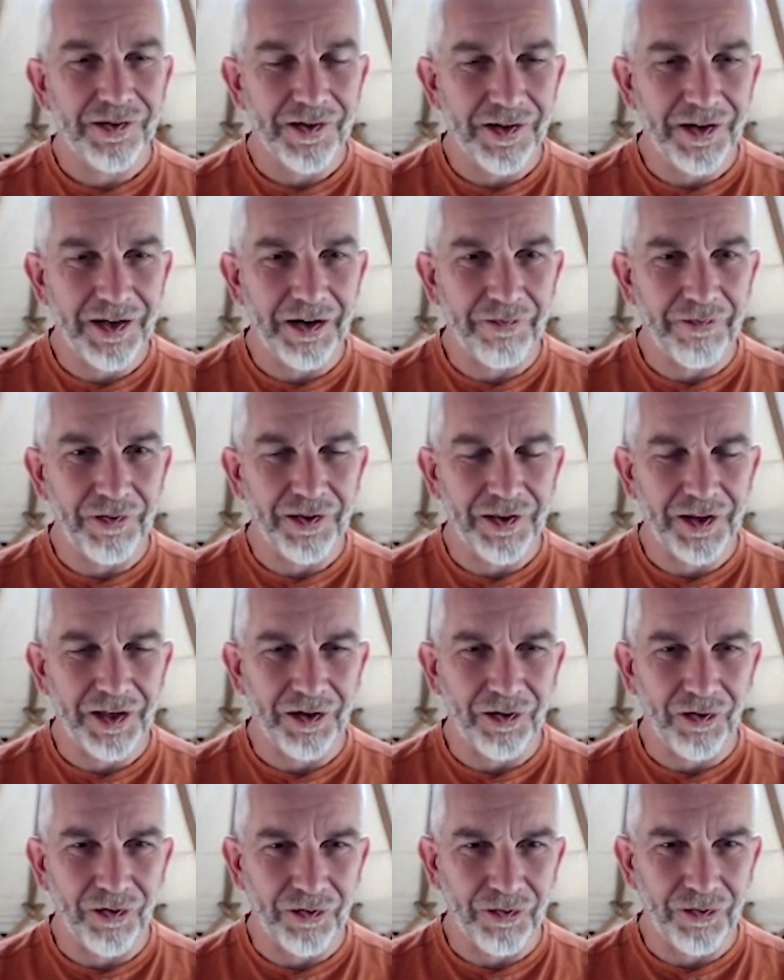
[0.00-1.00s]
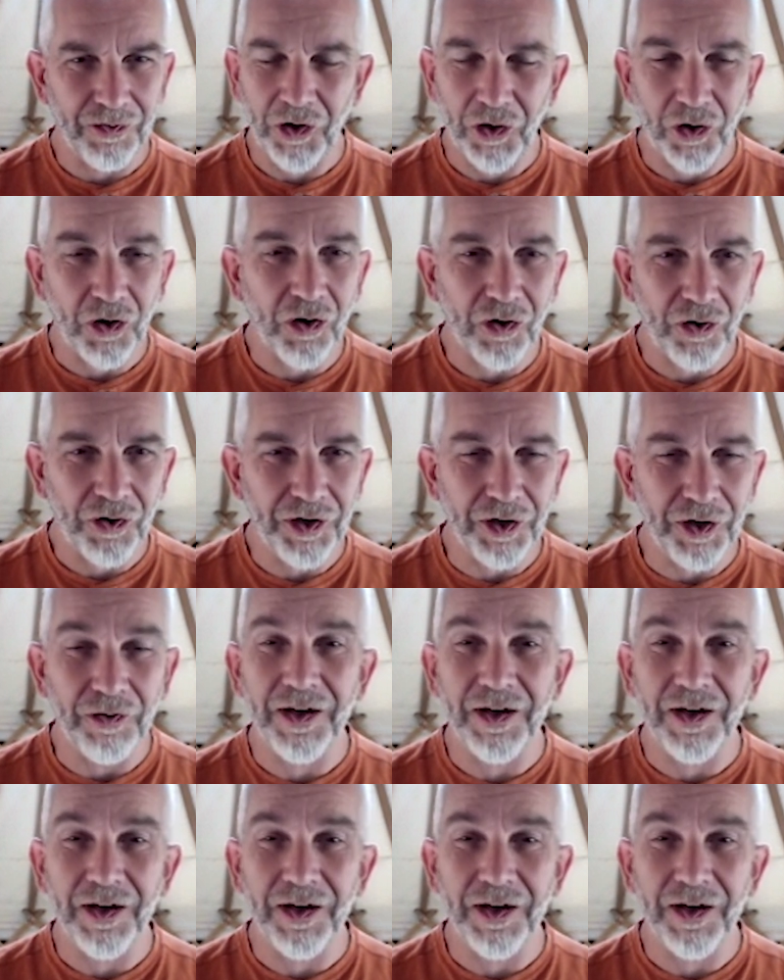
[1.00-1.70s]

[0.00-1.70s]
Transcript: and everything on you.